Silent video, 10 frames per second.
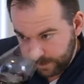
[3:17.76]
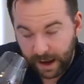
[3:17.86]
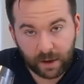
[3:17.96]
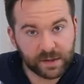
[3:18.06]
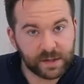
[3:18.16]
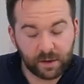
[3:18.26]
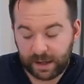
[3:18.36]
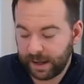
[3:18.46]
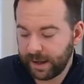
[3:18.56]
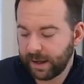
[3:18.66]
I also
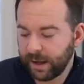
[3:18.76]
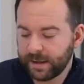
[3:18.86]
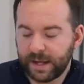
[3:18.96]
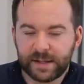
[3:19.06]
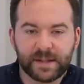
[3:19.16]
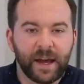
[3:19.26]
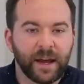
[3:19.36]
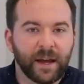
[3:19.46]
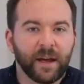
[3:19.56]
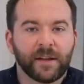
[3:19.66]
get, it, it's
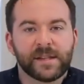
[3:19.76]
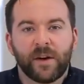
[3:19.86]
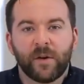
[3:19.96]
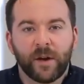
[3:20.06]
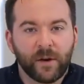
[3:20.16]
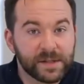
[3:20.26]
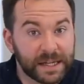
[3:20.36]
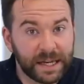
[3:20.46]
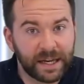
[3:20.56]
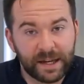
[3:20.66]
like, so when I was a
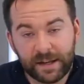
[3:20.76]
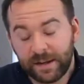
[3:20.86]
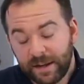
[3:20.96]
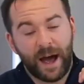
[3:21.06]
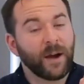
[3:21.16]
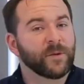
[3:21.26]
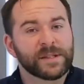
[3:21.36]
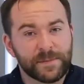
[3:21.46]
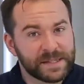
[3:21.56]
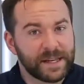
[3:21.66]
kid, I
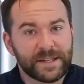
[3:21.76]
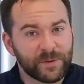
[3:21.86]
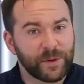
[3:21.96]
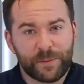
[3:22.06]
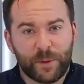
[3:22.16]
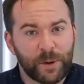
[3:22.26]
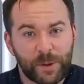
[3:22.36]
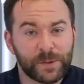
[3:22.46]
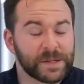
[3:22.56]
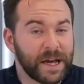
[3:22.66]
was obsessed with prunes.